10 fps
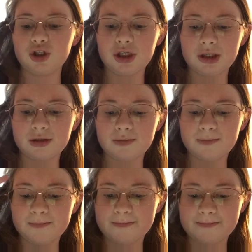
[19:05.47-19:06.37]
just
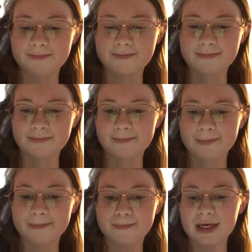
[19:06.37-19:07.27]

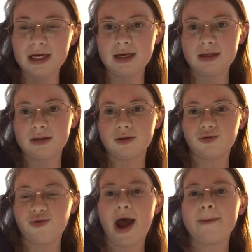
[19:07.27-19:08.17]
being
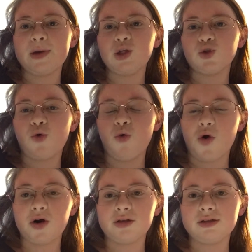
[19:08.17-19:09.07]
crappy
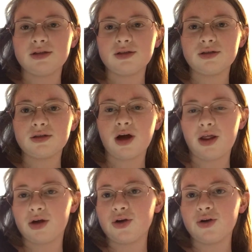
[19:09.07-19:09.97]
towards
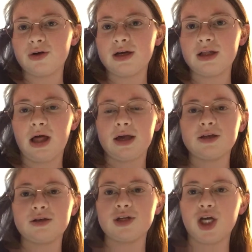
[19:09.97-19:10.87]
Katakuri,
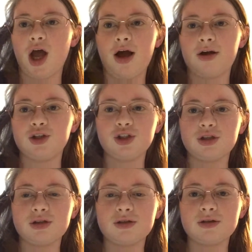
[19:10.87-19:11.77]
like
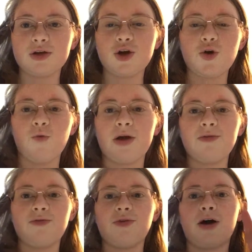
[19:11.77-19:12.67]
just
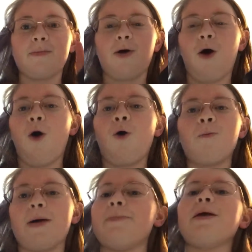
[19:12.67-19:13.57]
went from, oh,
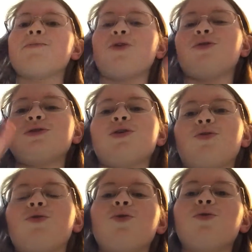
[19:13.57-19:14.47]
my big bro's
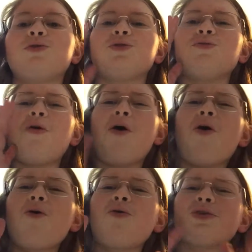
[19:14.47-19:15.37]
so cool to,
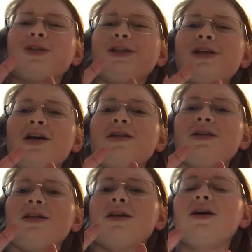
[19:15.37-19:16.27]
oh, you're
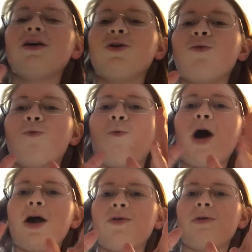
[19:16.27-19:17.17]
disgusting.
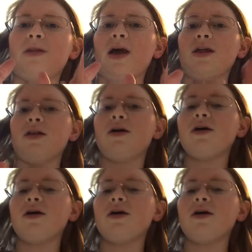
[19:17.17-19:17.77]
Why are we related?